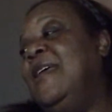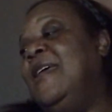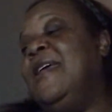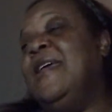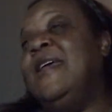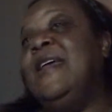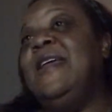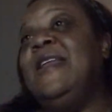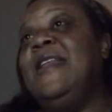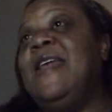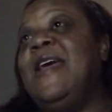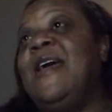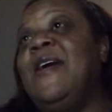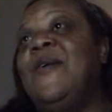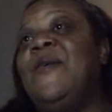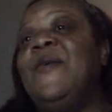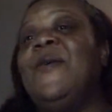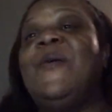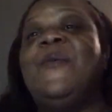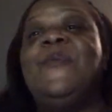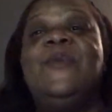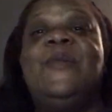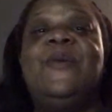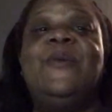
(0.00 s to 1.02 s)
Hey now.
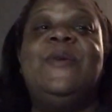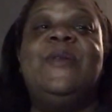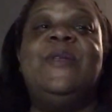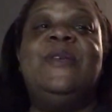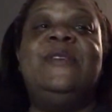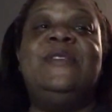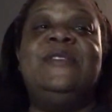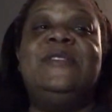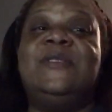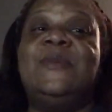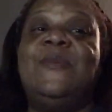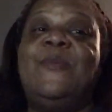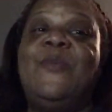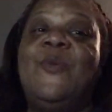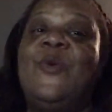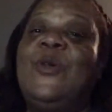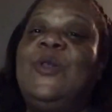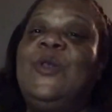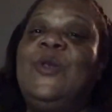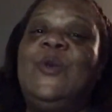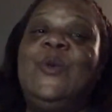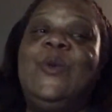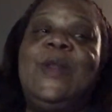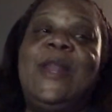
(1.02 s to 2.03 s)
I'm learning some more
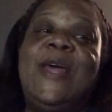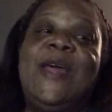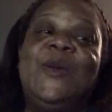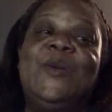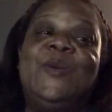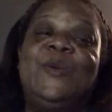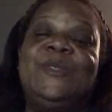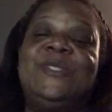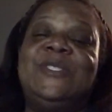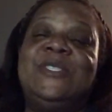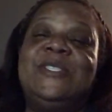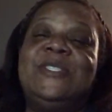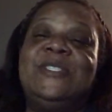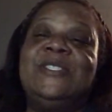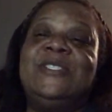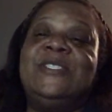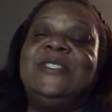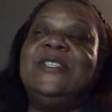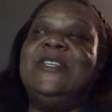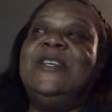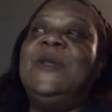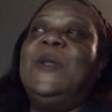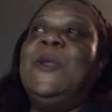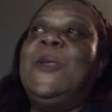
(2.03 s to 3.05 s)
new languages.
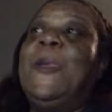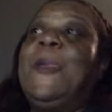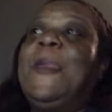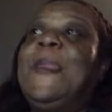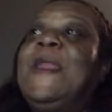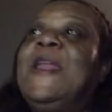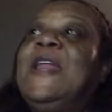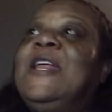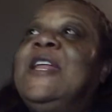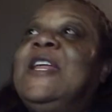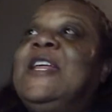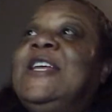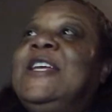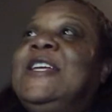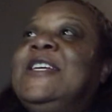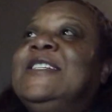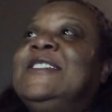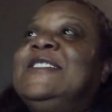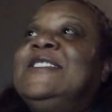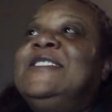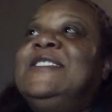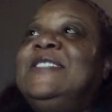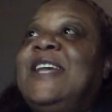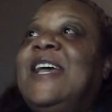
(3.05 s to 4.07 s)

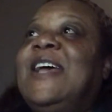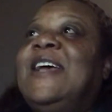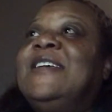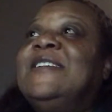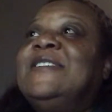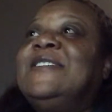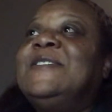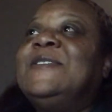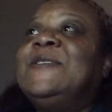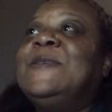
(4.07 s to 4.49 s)
Yes.